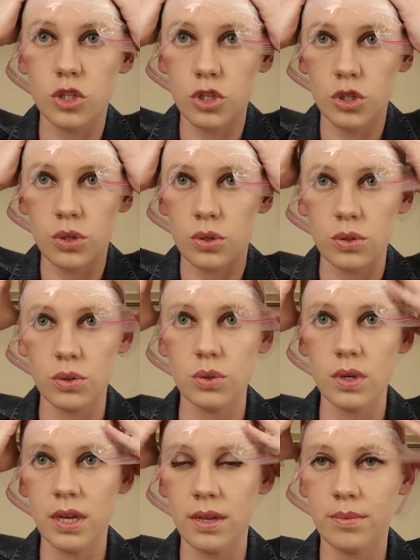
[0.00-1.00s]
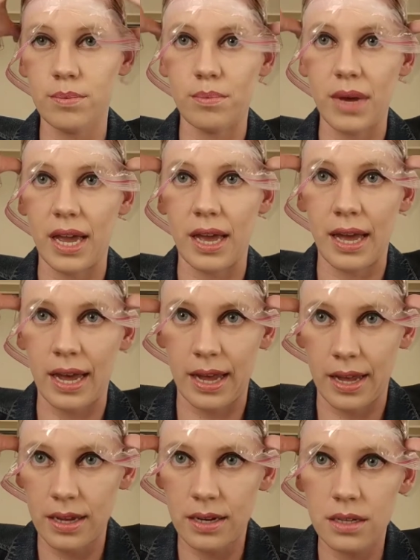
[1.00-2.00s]
to my
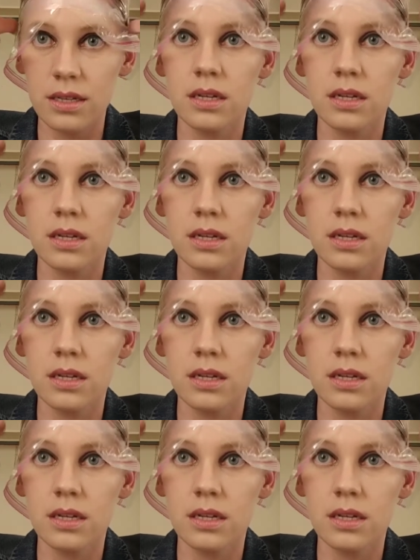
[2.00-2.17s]
head,